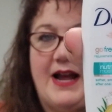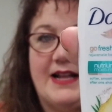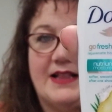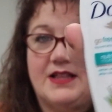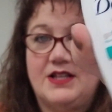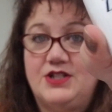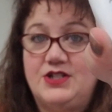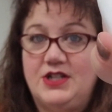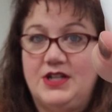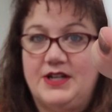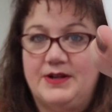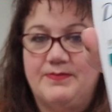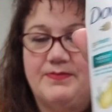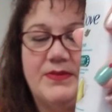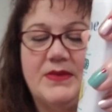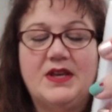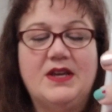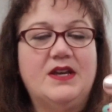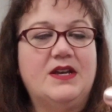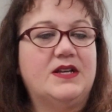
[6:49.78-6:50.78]
at the
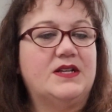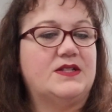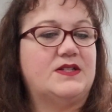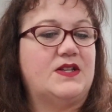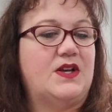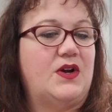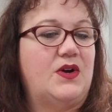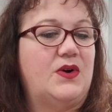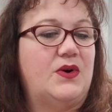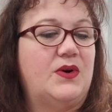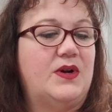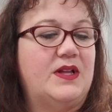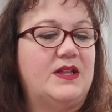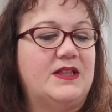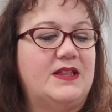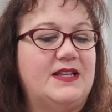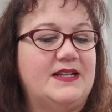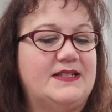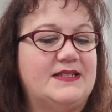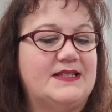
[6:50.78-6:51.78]
gym. So
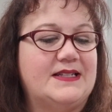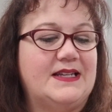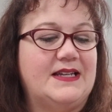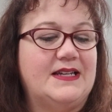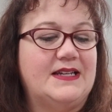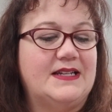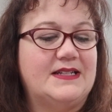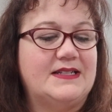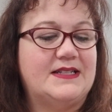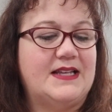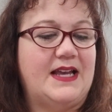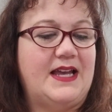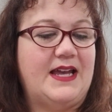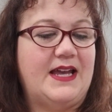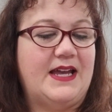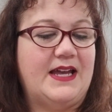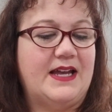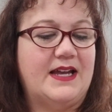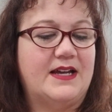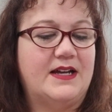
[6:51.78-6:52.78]
this is
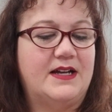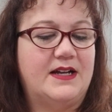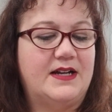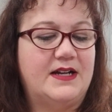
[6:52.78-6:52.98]
a